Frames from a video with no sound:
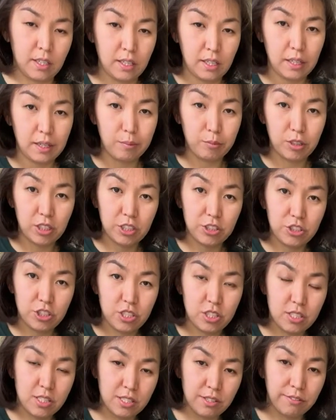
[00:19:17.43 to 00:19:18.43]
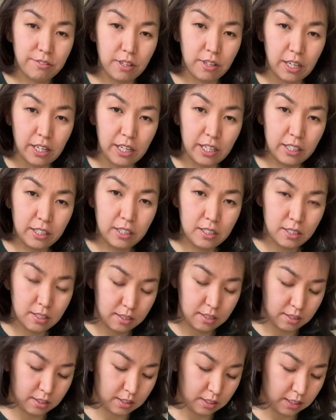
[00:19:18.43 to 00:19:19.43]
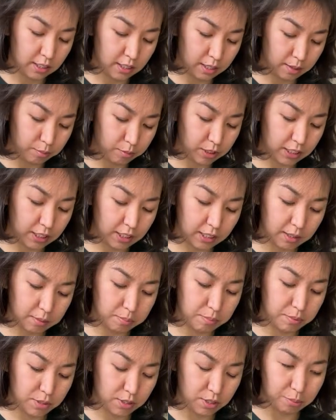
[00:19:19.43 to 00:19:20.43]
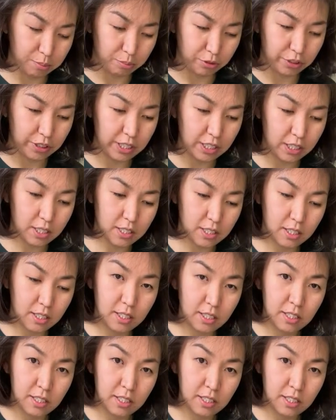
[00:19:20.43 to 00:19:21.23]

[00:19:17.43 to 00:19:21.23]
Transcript: I'm gonna just divide and I'm gonna keep separate.